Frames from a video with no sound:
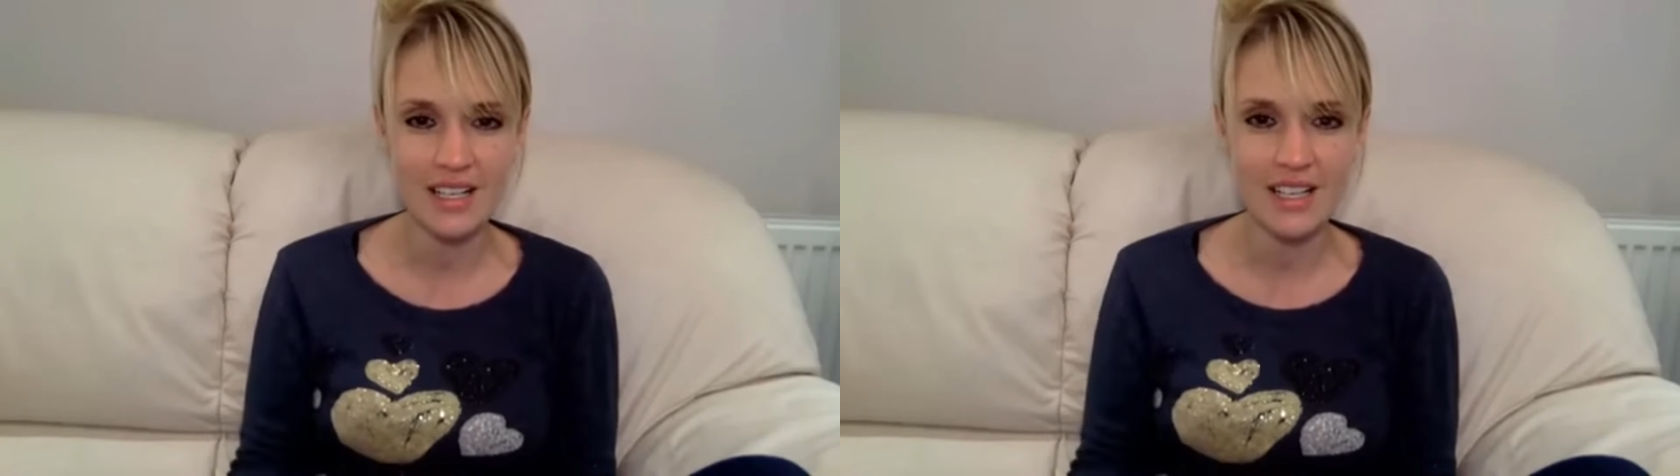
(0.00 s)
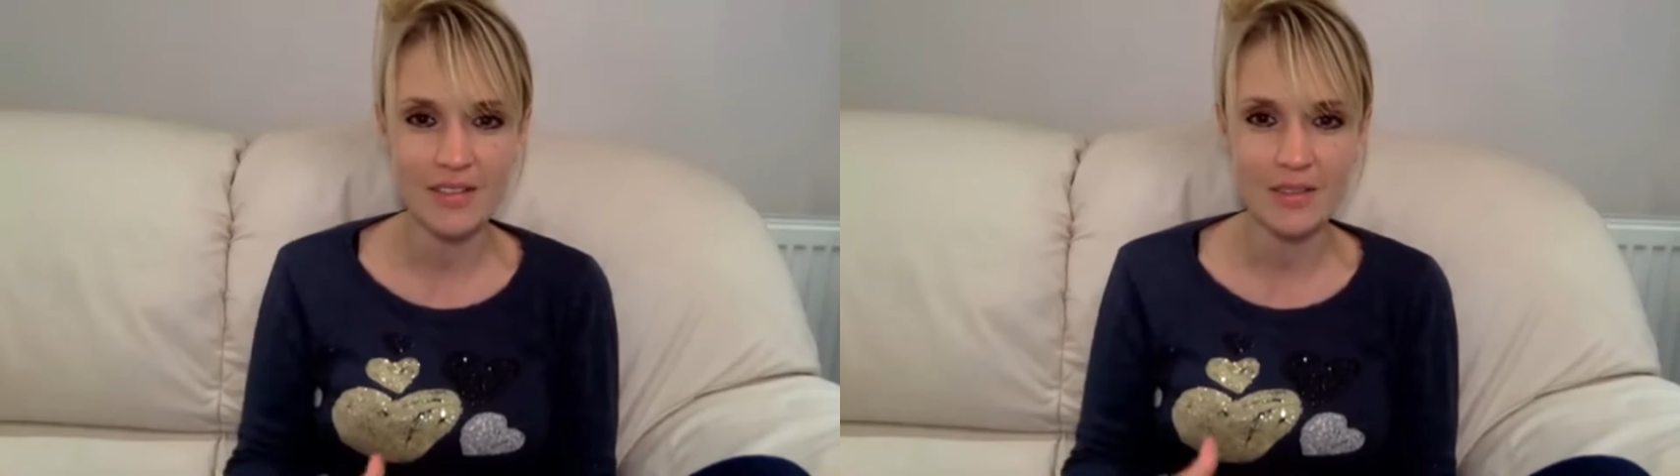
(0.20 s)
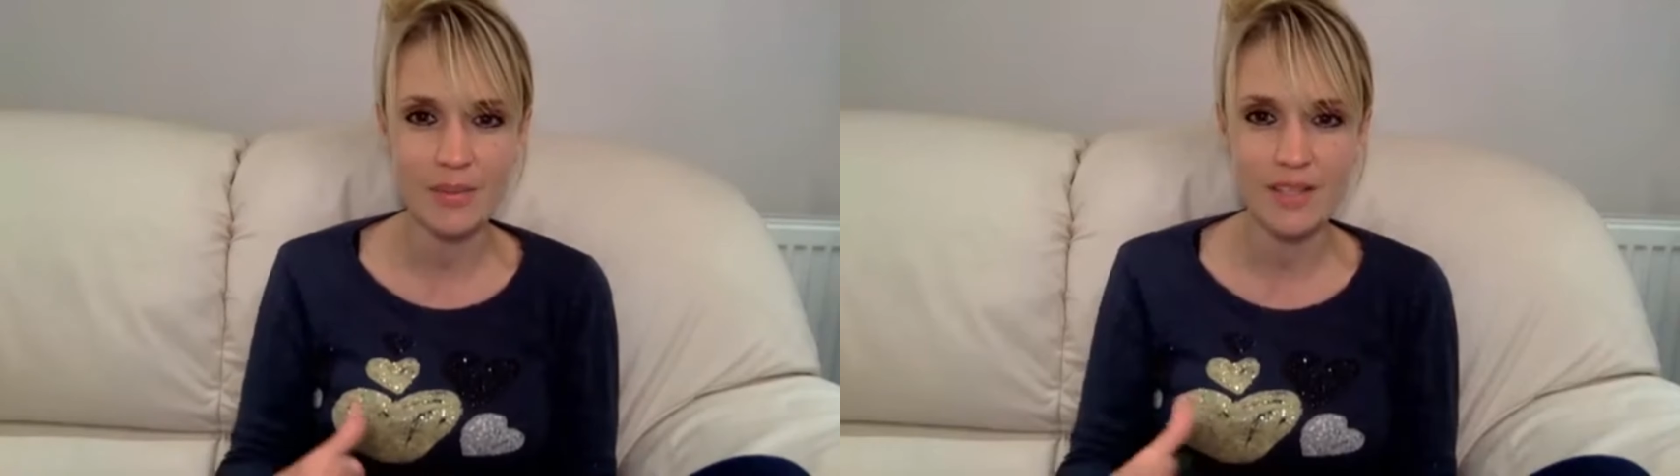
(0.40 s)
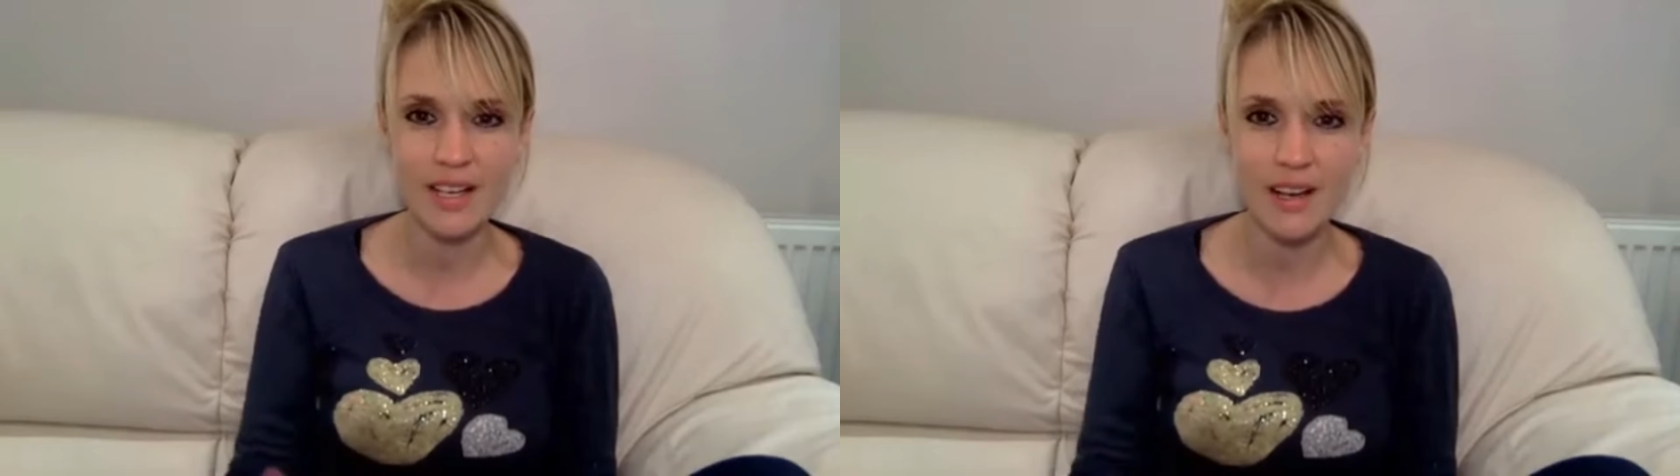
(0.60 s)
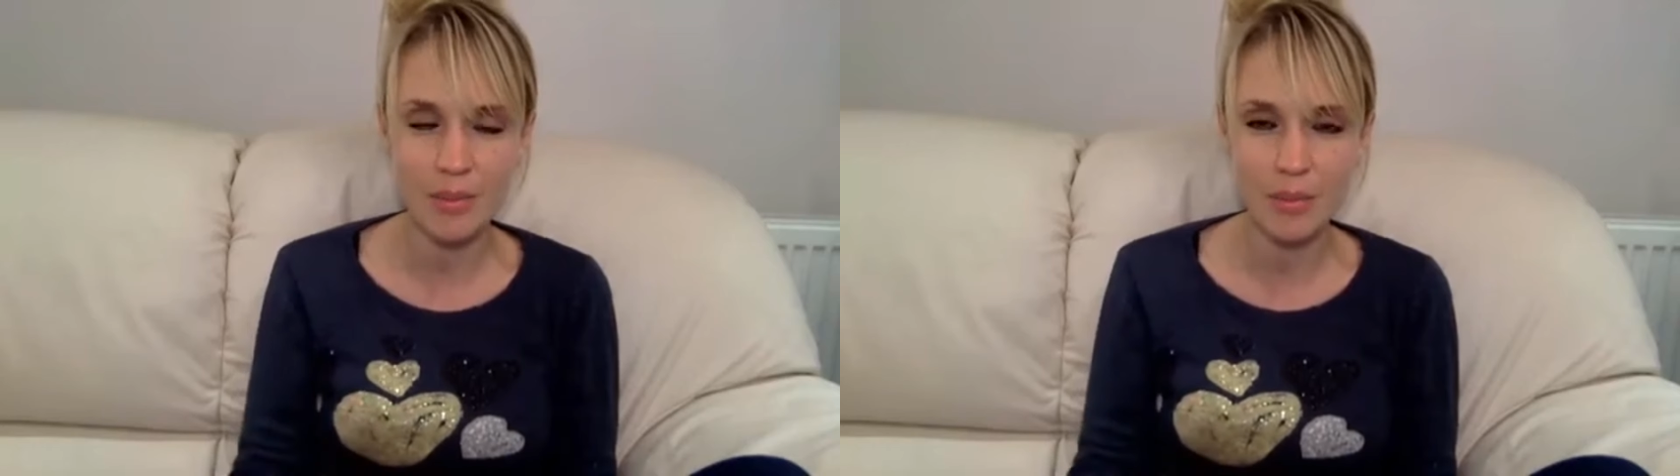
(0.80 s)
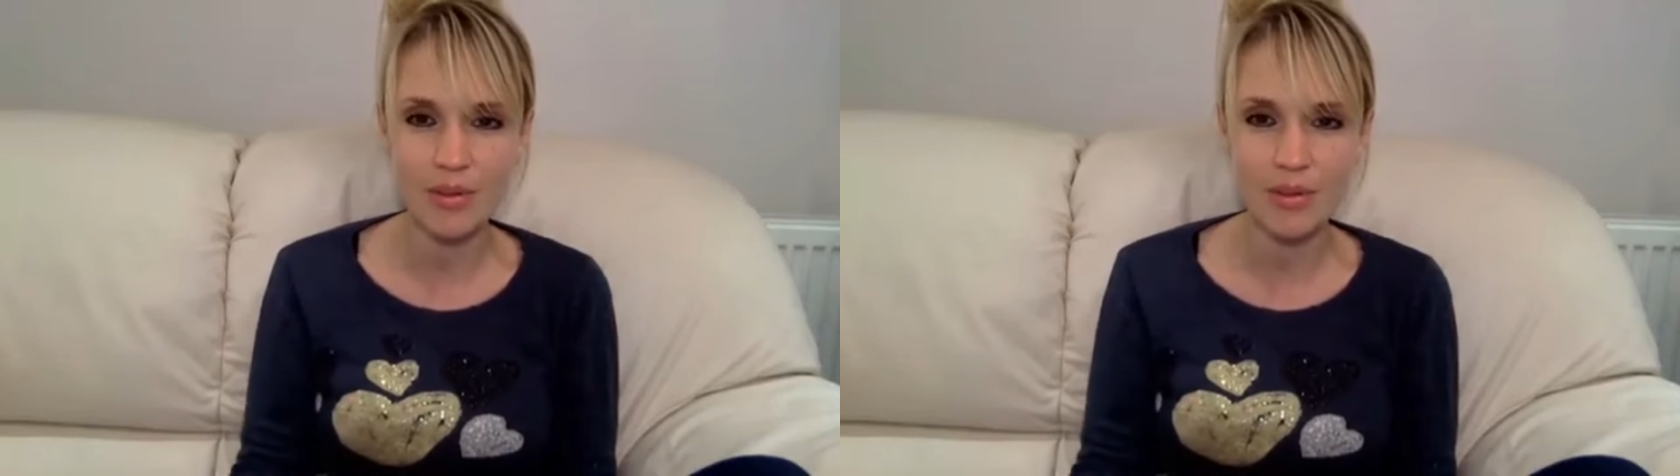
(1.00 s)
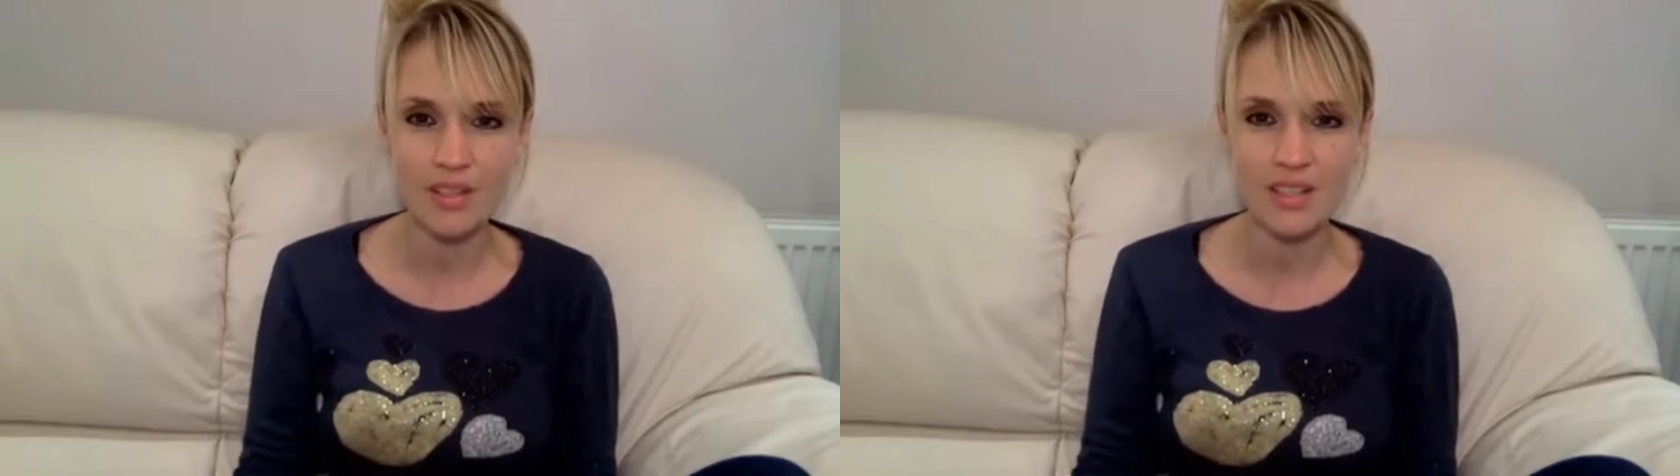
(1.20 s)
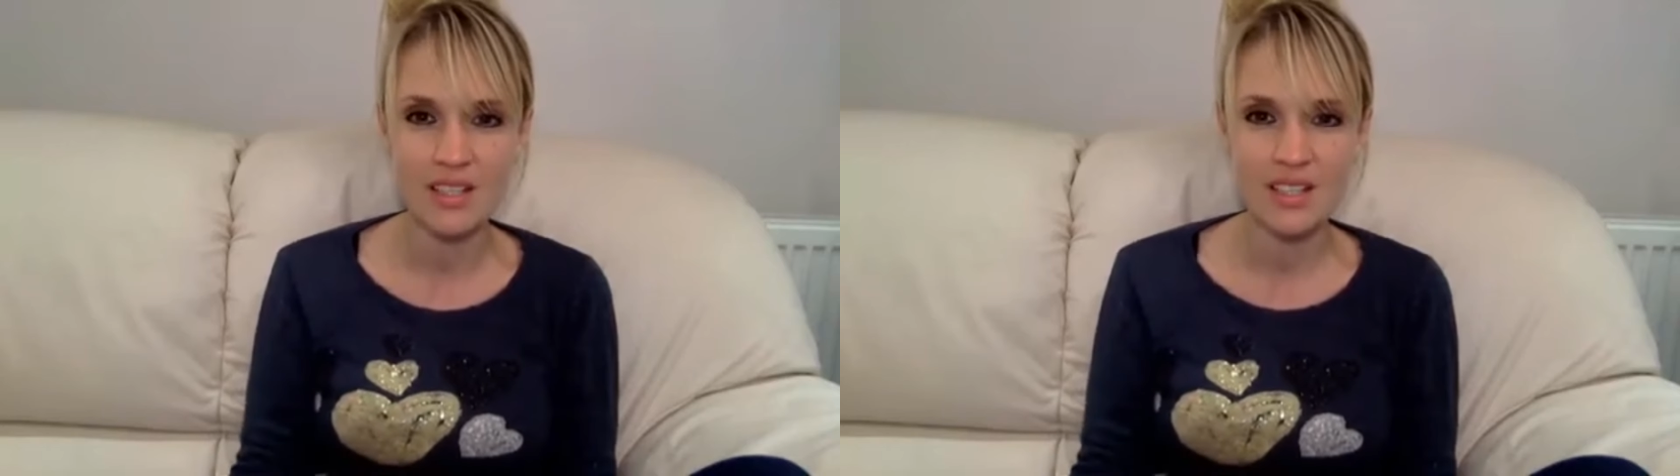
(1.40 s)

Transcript: you have to be lovable